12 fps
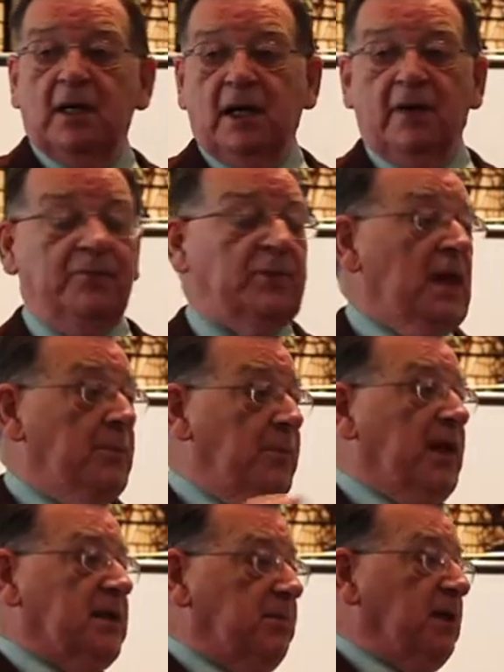
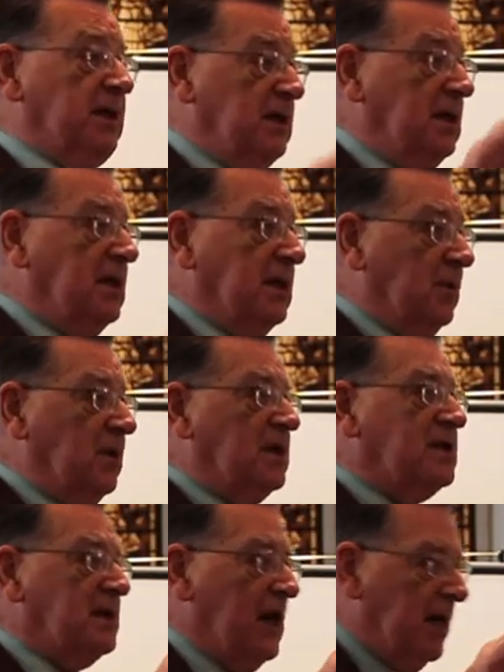But here they were
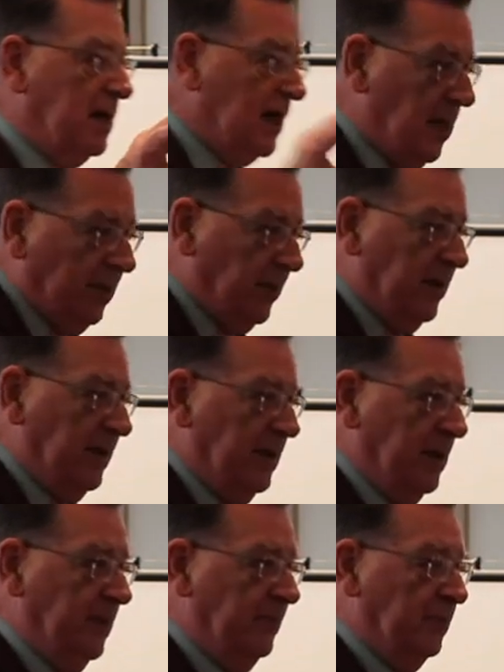signing
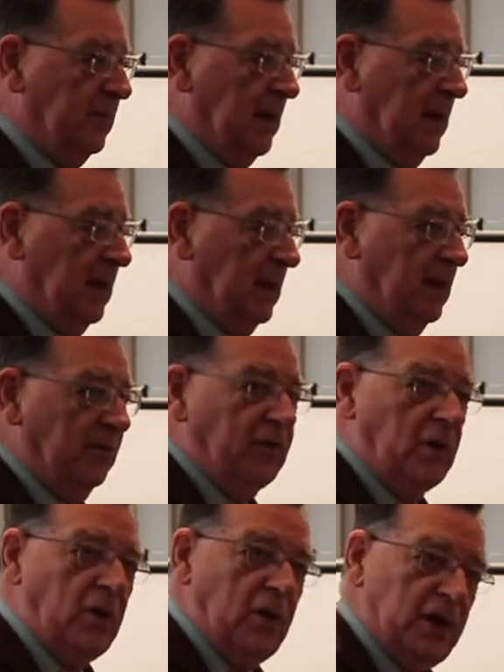up
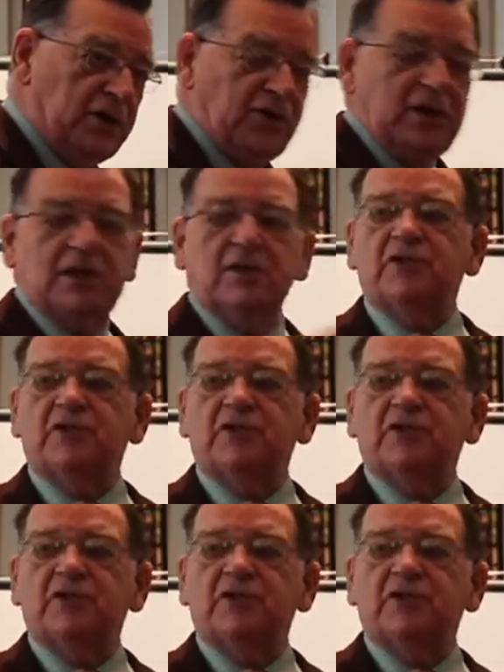for a treaty of